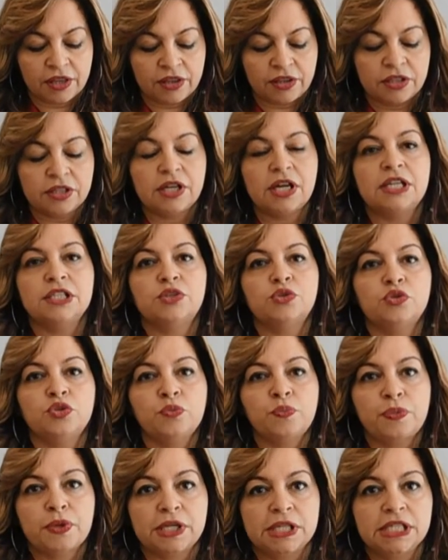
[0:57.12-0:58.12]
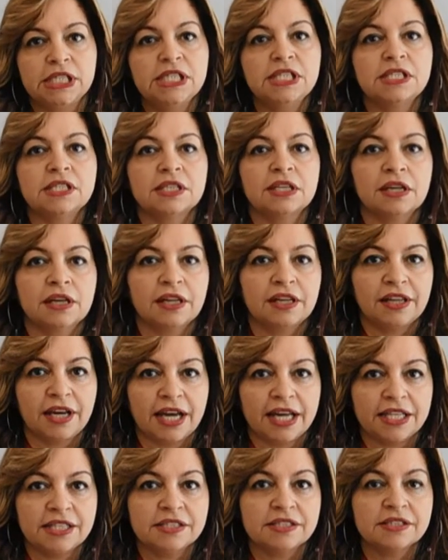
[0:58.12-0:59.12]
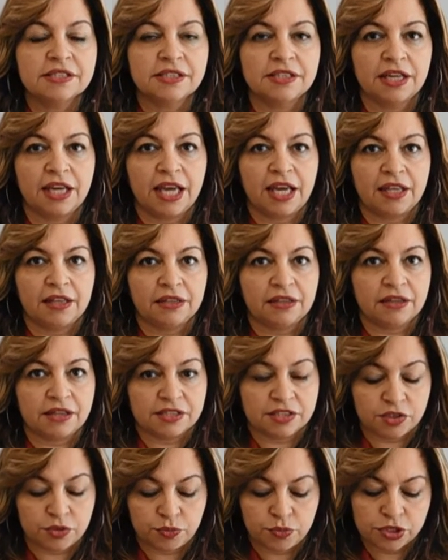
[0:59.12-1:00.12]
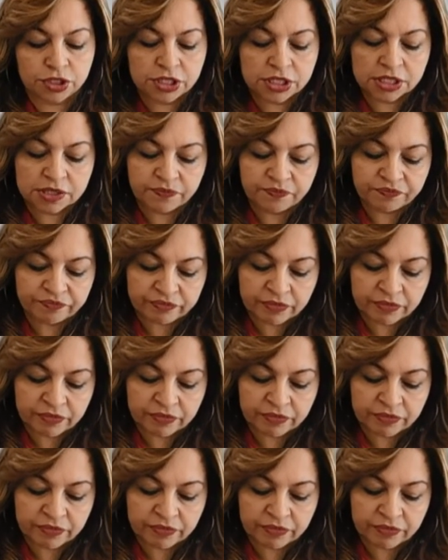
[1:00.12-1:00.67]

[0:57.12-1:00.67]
There are two parts, clients and customers.